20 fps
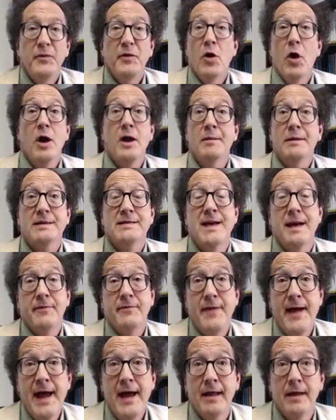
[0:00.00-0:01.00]
if the argument's not
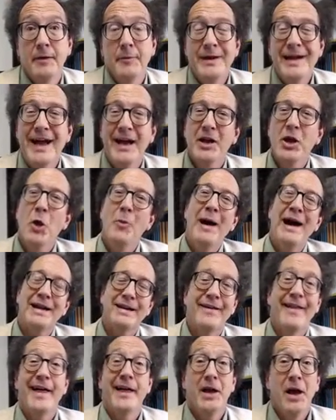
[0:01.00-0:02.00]
valid, we got to go back
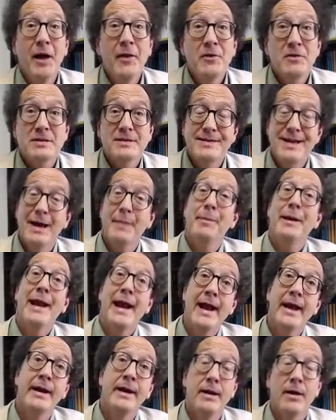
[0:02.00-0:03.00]
to that other step and
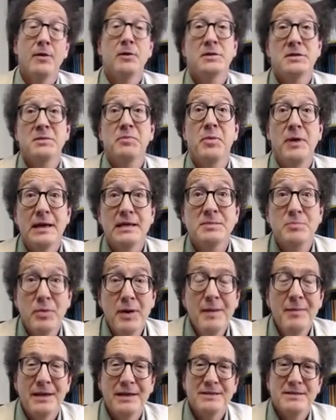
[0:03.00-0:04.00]
add another suppressed
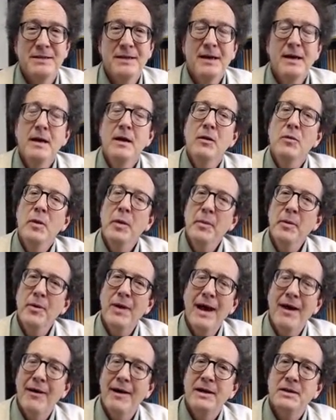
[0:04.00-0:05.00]
premise. Remember
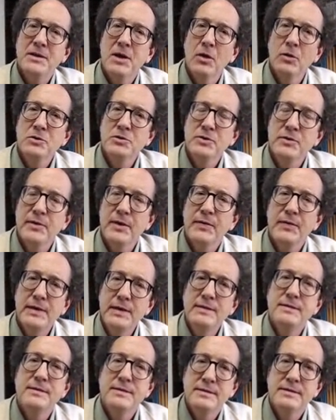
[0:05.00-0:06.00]
how I told you that
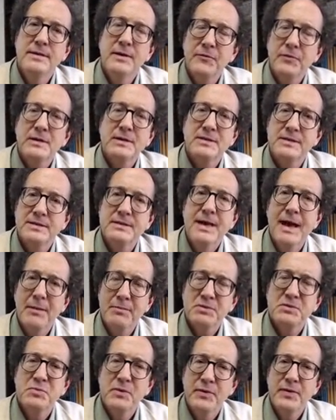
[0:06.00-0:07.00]
these different
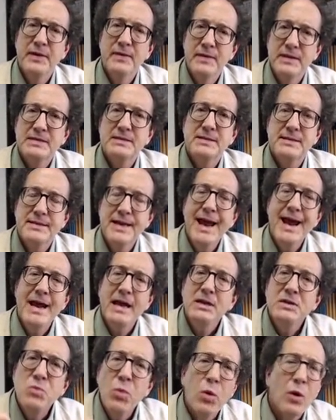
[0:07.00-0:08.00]
steps within this
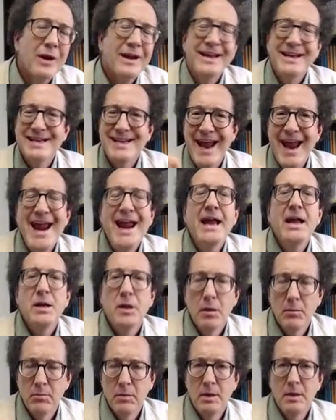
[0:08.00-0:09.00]
stage work in
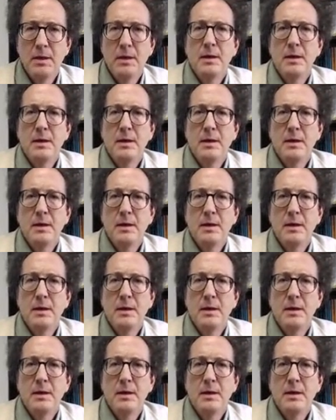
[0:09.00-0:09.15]
tandem?